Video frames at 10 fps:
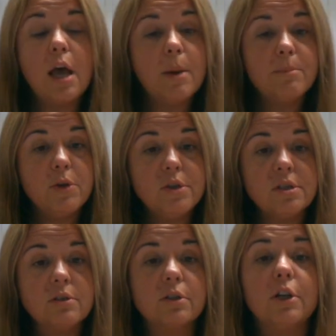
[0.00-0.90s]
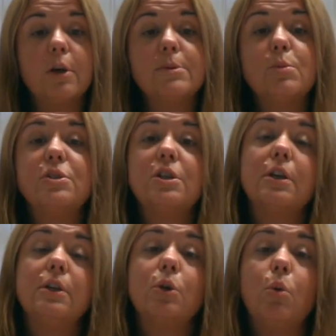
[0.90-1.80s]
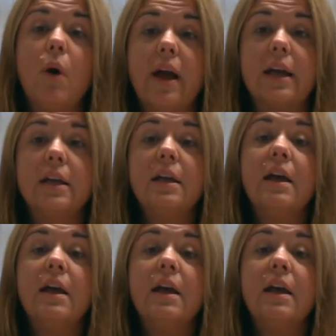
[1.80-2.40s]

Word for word: musical clubs, which include choir,